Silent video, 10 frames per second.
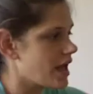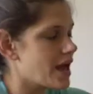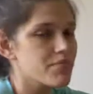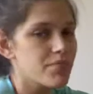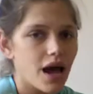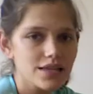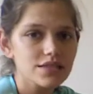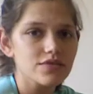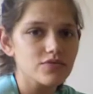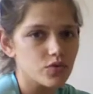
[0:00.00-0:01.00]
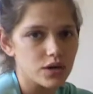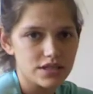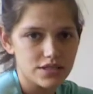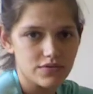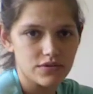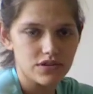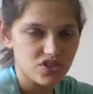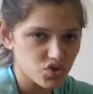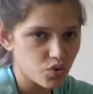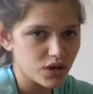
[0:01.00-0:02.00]
and positive 27
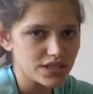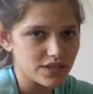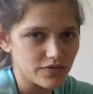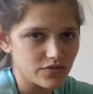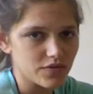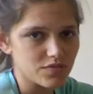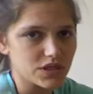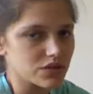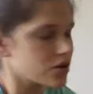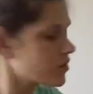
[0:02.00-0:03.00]
is 27 from 0.